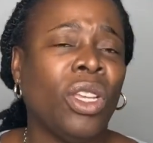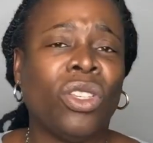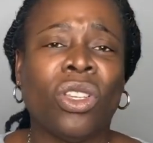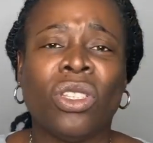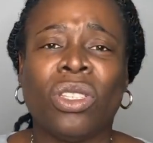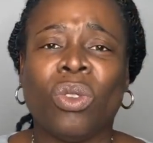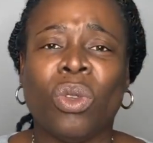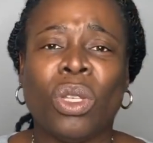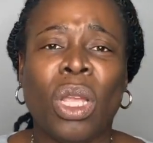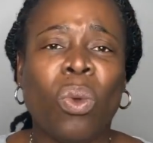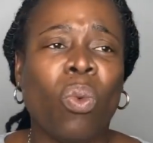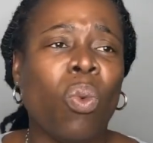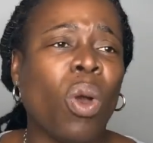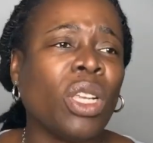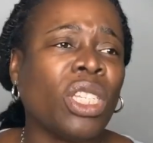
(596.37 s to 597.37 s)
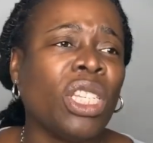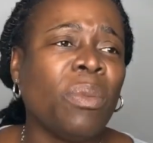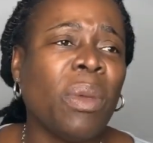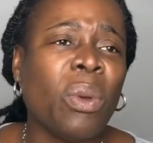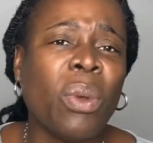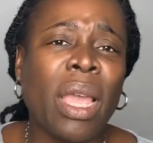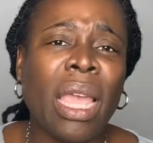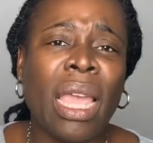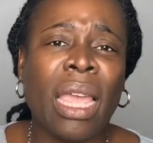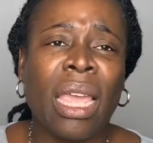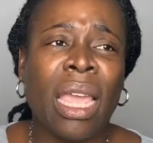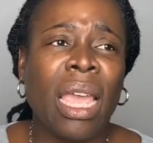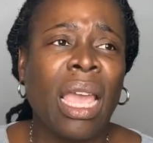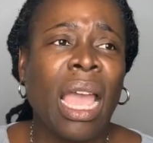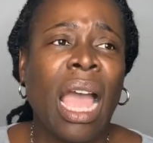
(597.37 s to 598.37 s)
It's just so they wash him
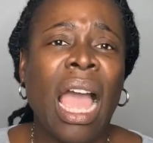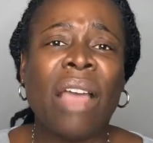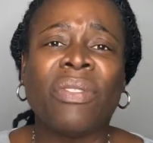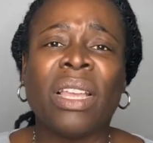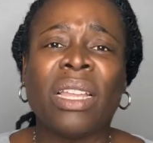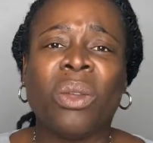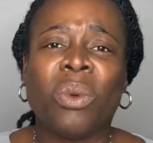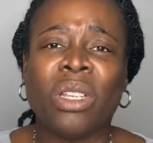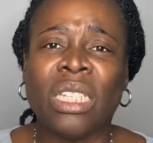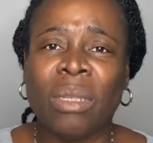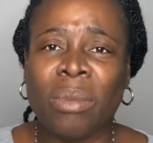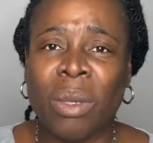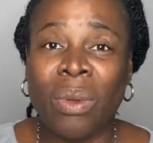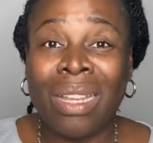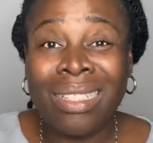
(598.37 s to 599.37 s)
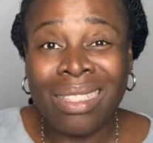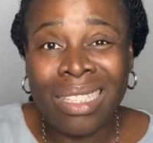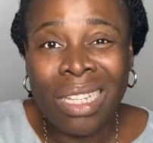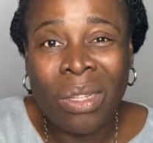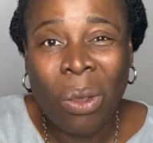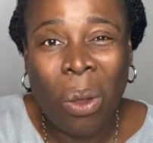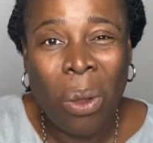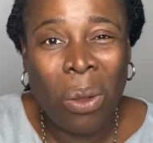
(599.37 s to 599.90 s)
away. After they wash him away, it's still